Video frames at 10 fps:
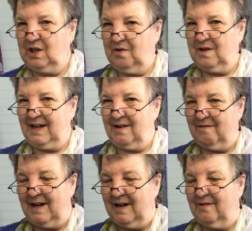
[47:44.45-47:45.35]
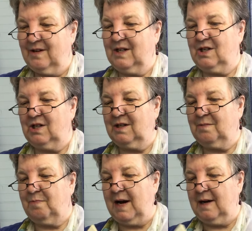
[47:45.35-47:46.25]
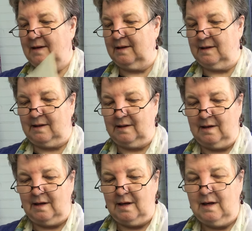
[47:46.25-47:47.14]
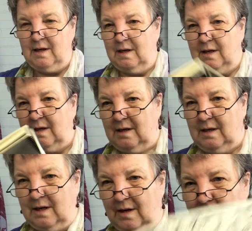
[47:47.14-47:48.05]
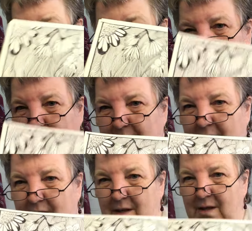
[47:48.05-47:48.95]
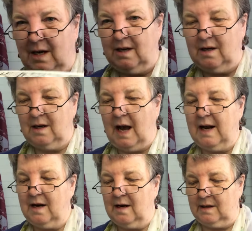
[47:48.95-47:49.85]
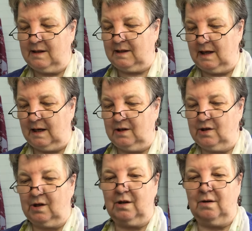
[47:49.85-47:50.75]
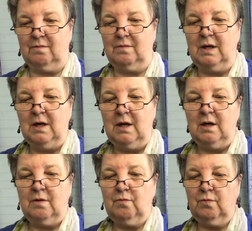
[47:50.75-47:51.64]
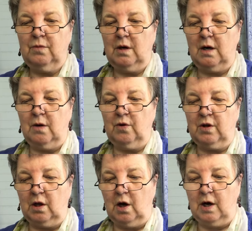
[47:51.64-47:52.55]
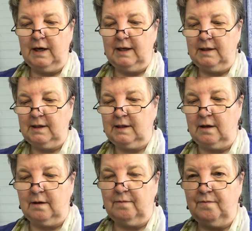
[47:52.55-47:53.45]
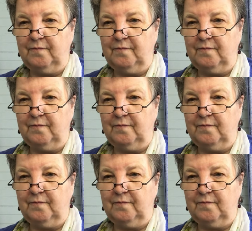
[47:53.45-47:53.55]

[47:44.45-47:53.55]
doodling around. It's just patterns, you know? I mean, and endless things you can uh, with lines and